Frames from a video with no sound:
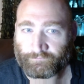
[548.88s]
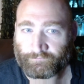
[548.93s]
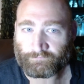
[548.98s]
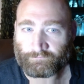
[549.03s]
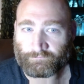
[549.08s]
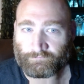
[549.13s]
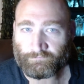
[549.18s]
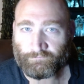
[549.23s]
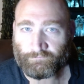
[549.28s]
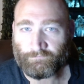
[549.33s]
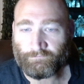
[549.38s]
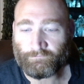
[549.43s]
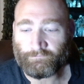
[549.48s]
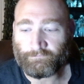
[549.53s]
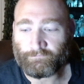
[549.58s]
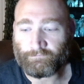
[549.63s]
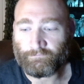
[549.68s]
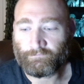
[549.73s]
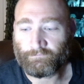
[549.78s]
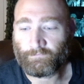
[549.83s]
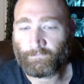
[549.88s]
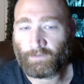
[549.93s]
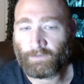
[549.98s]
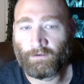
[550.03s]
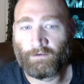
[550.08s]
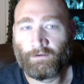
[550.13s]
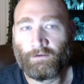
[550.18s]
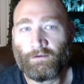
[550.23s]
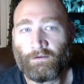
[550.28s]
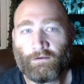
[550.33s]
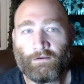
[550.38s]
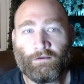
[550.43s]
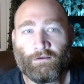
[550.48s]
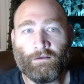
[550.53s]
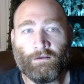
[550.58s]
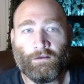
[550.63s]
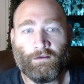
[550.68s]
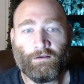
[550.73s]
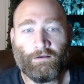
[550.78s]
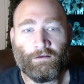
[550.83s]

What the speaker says: No one is speaking in this clip.